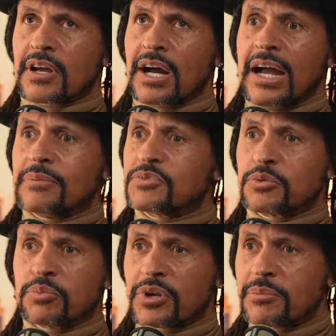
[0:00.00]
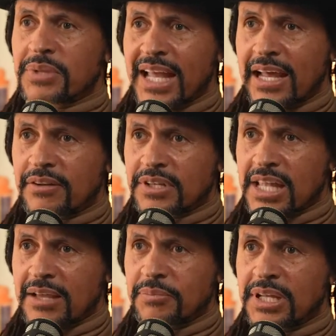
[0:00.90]
I'm supremely out of
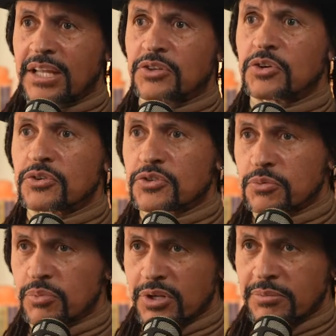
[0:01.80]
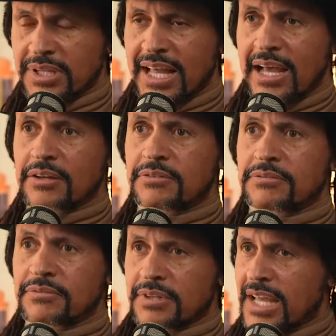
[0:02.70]
alignment and you're supremely out
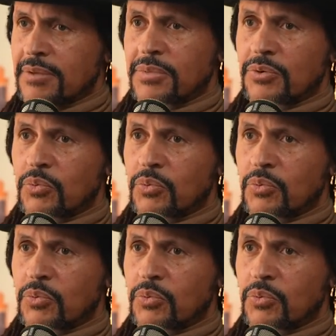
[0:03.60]
of alignment?